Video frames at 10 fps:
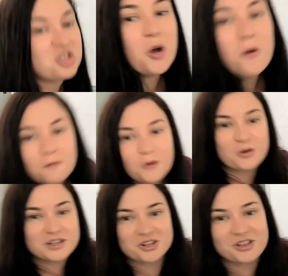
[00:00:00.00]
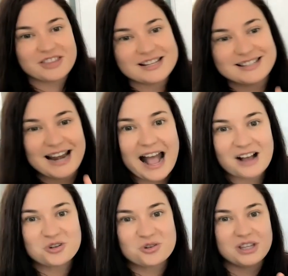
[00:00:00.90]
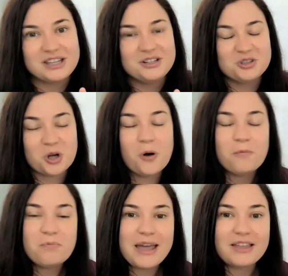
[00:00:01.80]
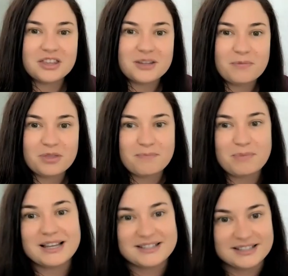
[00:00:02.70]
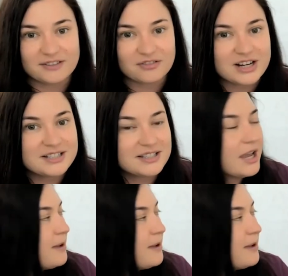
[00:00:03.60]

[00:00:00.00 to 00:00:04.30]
so focused on things that actually don't make the the biggest difference